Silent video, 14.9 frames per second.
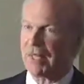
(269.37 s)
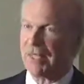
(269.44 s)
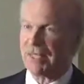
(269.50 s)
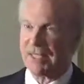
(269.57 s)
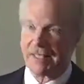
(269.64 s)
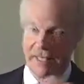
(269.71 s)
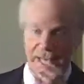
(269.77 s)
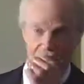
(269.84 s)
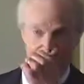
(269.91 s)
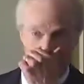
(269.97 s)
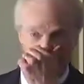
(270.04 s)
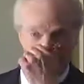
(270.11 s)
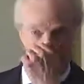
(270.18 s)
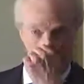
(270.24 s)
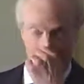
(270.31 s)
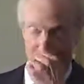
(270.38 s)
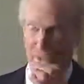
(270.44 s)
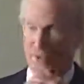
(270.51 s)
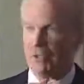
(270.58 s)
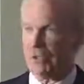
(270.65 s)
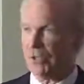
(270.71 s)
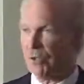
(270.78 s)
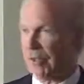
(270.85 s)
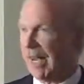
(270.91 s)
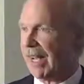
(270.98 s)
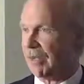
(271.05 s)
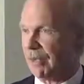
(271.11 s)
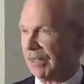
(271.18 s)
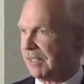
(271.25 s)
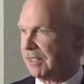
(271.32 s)
And it sounds like, there's a
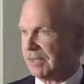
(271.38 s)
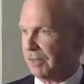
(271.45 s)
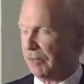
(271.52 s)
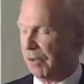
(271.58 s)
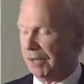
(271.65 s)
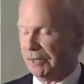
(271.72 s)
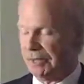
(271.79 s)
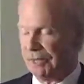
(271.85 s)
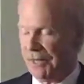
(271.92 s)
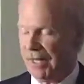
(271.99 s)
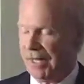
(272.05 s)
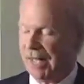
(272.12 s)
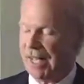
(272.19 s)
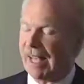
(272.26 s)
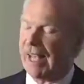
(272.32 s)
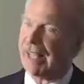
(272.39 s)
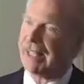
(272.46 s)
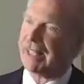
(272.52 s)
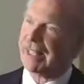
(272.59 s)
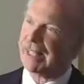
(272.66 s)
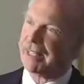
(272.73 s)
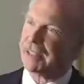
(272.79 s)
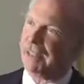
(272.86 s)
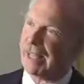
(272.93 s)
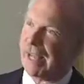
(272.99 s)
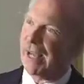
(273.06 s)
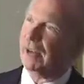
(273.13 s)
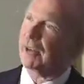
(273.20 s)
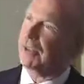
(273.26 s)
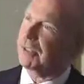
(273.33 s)
drag race somewhere. And it gets
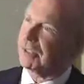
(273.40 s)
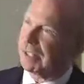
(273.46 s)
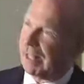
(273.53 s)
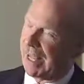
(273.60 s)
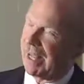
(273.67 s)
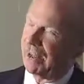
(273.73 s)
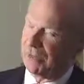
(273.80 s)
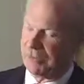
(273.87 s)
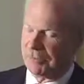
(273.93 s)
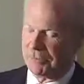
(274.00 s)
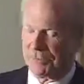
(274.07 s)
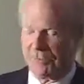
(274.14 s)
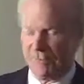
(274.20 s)
louder and louder.